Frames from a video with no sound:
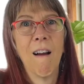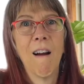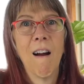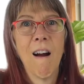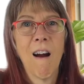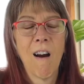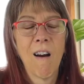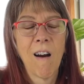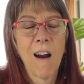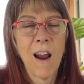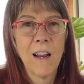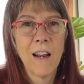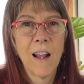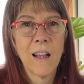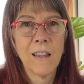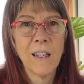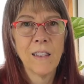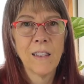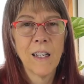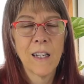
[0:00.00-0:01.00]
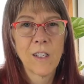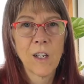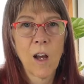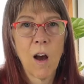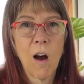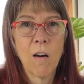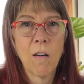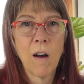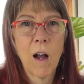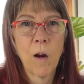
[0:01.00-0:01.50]
All right, I think that's
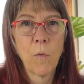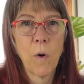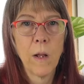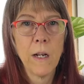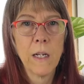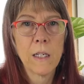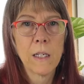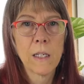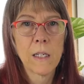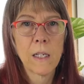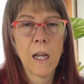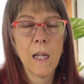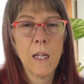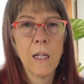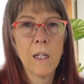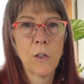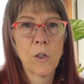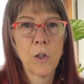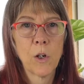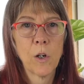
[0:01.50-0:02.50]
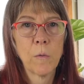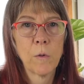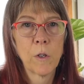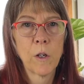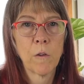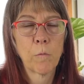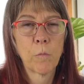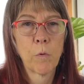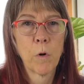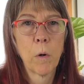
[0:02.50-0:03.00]
all I wanted to say in terms
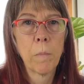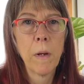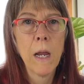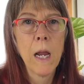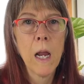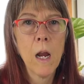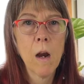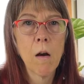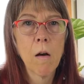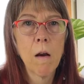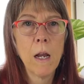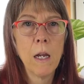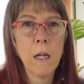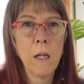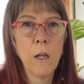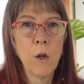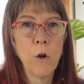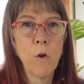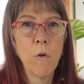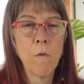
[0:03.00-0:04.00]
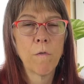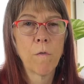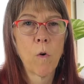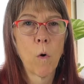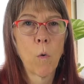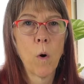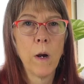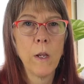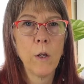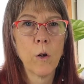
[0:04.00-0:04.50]
of preparing you for
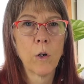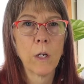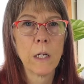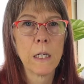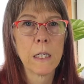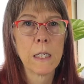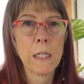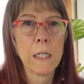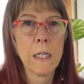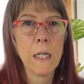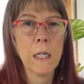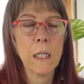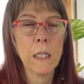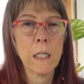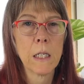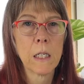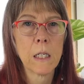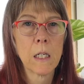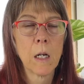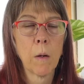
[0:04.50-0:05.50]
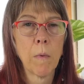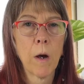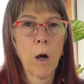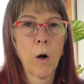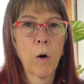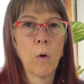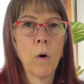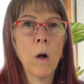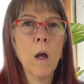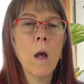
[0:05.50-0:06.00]
what you're going to see in this
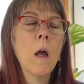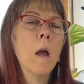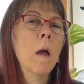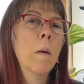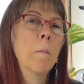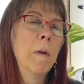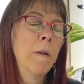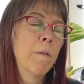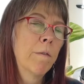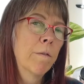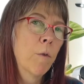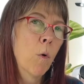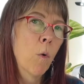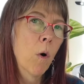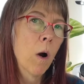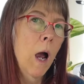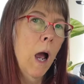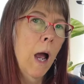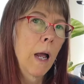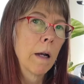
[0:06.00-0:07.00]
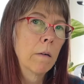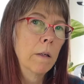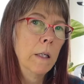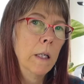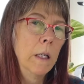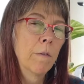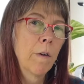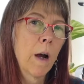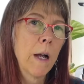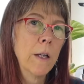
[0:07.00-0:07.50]
demo. Before I
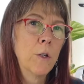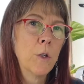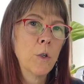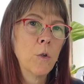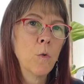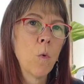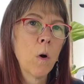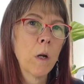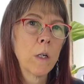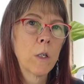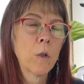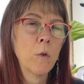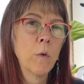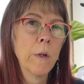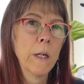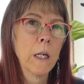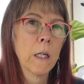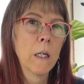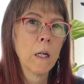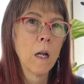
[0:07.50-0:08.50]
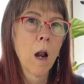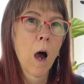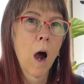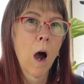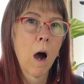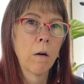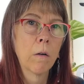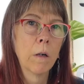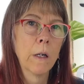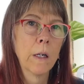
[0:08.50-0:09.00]
leave, I do want to
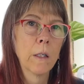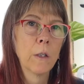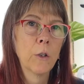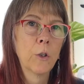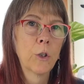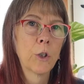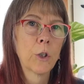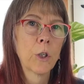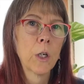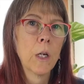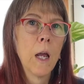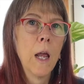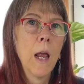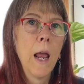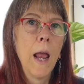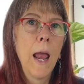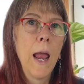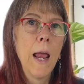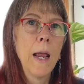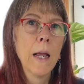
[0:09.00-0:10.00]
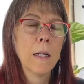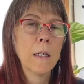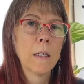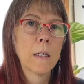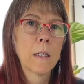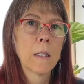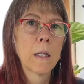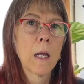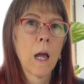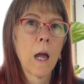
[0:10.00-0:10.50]
acknowledge and
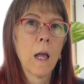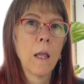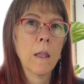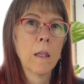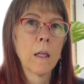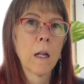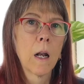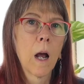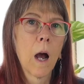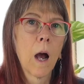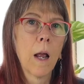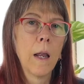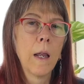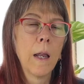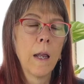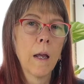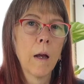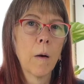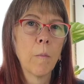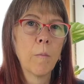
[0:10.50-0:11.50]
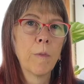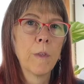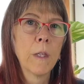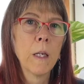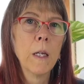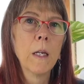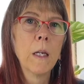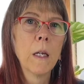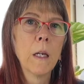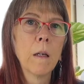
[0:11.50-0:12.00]
say that I am
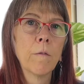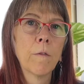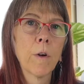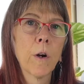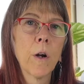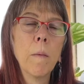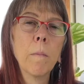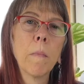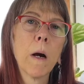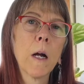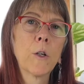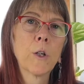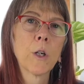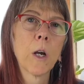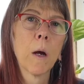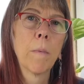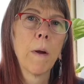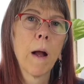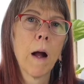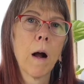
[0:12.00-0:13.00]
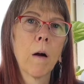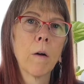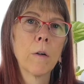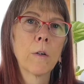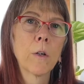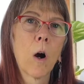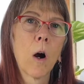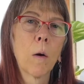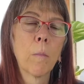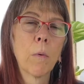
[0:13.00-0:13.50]
thinking very much
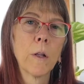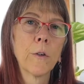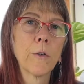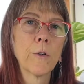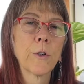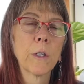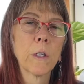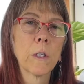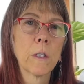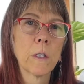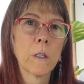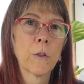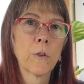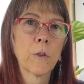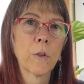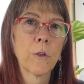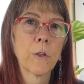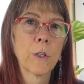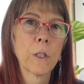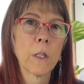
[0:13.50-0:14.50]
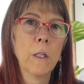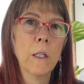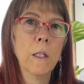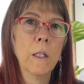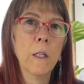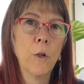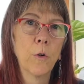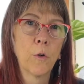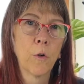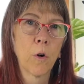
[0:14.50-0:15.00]
about our brothers and sisters in
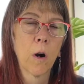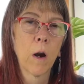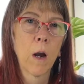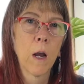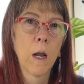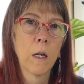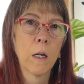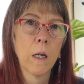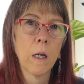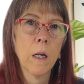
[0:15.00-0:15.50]
the Ukraine.